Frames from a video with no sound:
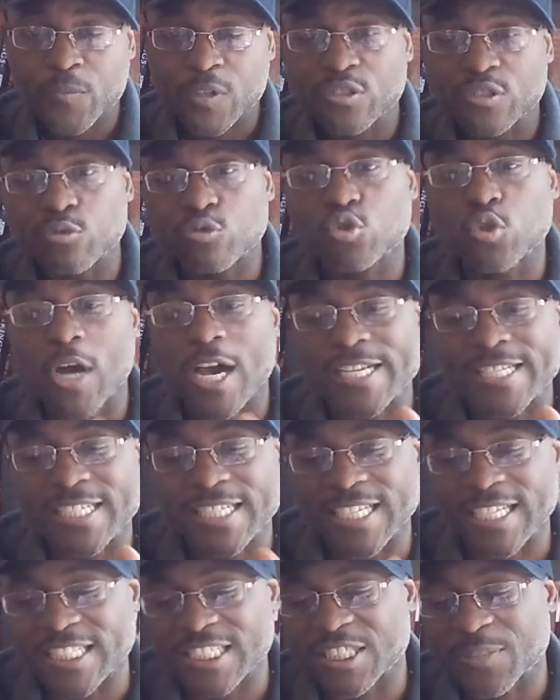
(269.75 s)
To try
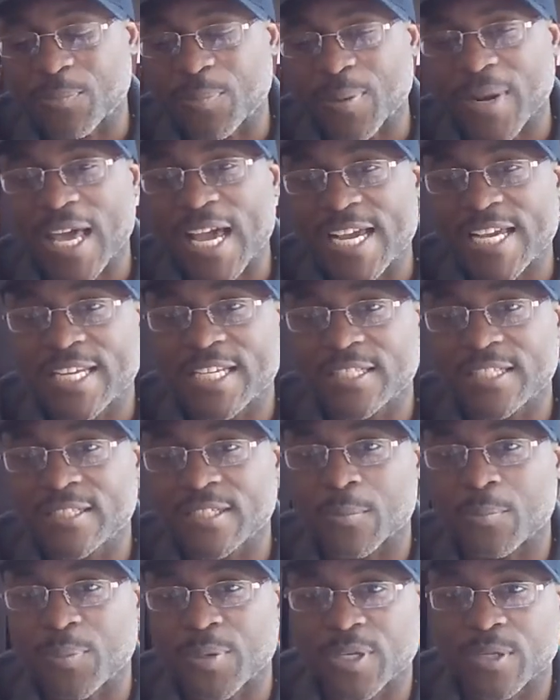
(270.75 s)
to explain it
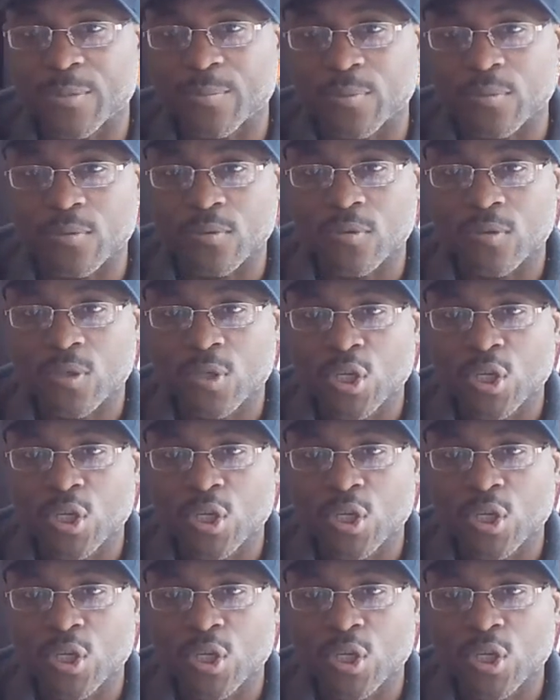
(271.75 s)
to people.